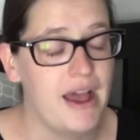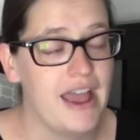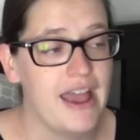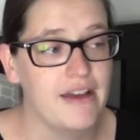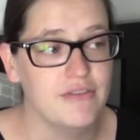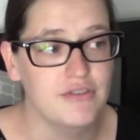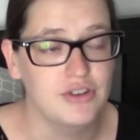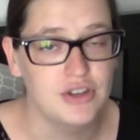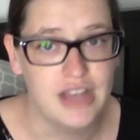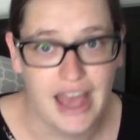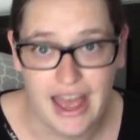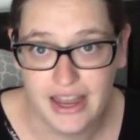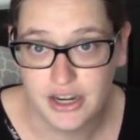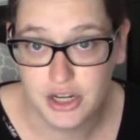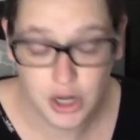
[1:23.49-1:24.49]
I haven't
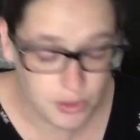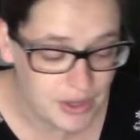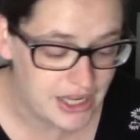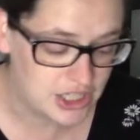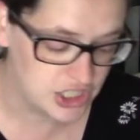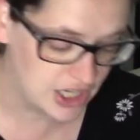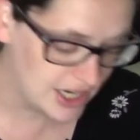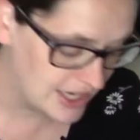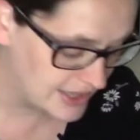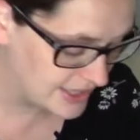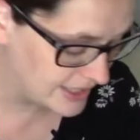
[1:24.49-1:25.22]
had no itching in the